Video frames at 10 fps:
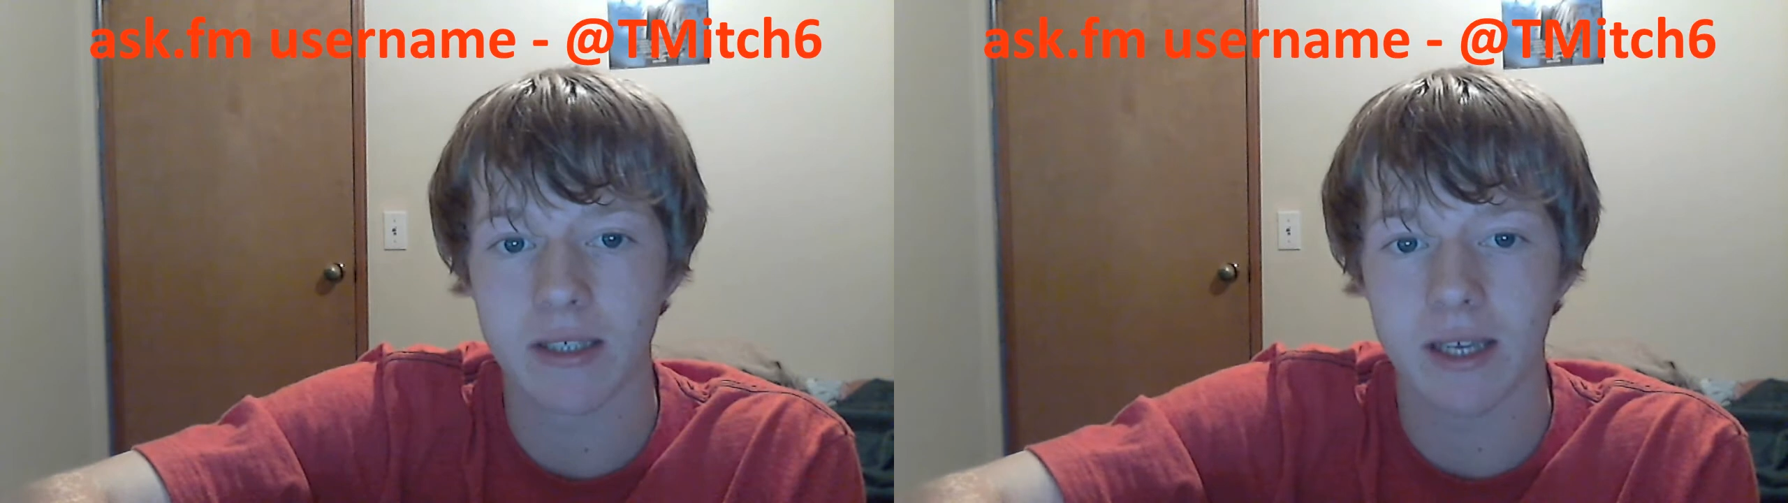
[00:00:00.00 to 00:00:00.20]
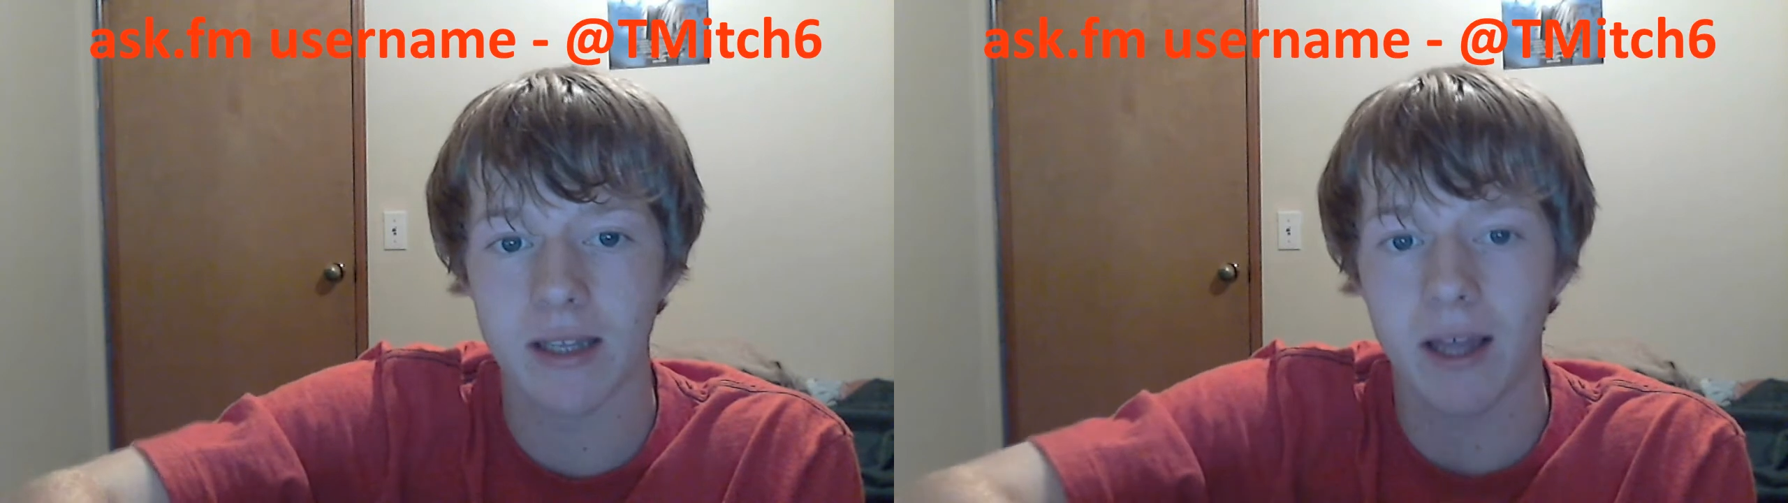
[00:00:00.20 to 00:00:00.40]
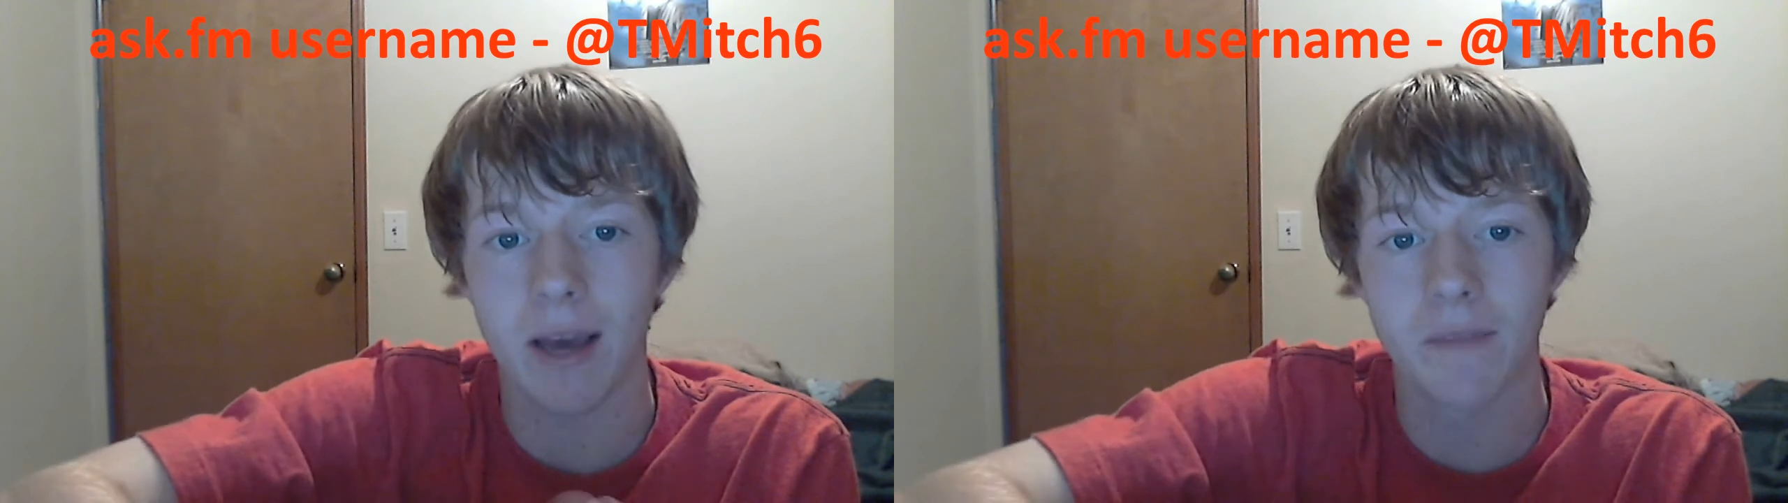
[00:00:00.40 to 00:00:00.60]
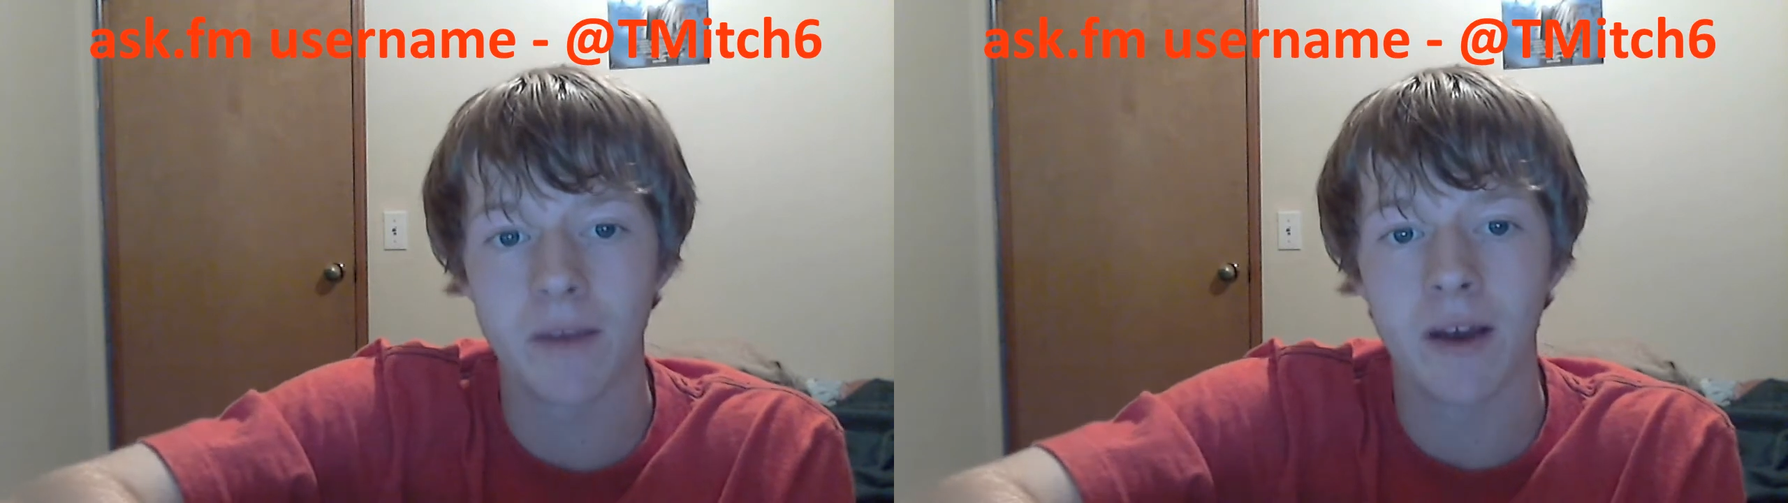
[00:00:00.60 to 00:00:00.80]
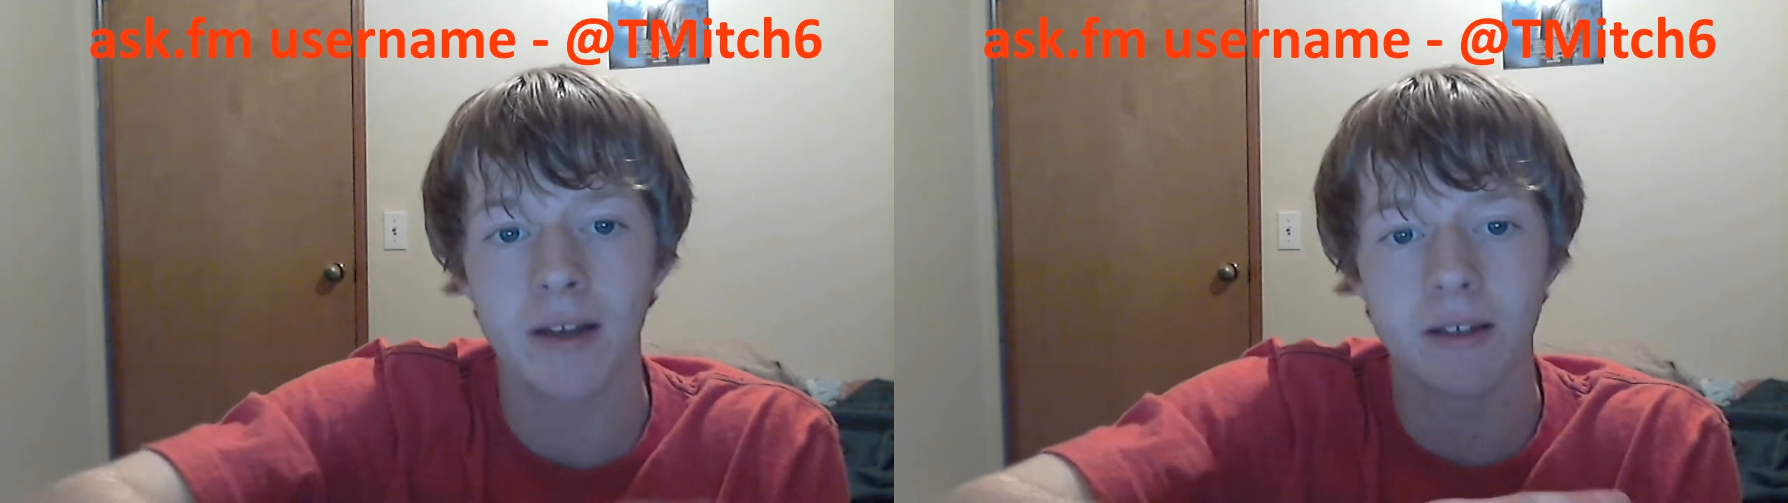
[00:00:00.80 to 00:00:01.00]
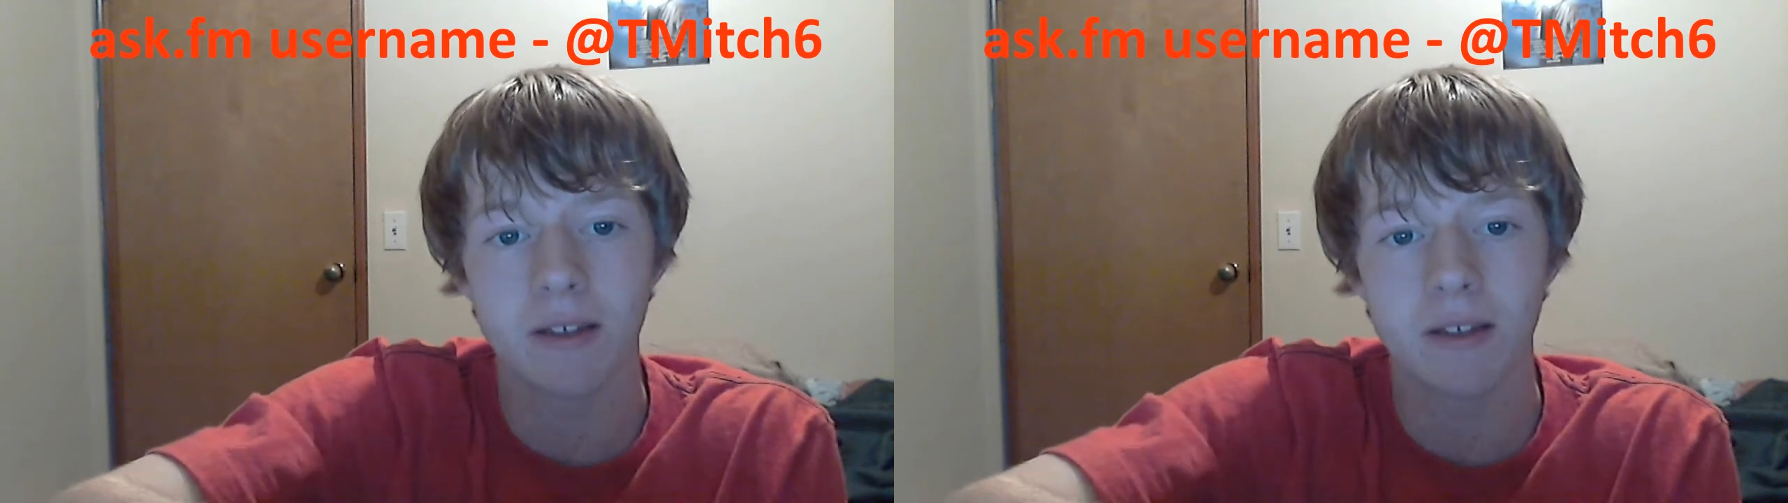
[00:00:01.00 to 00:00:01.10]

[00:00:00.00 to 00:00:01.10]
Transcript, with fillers: Yeah, I'm not...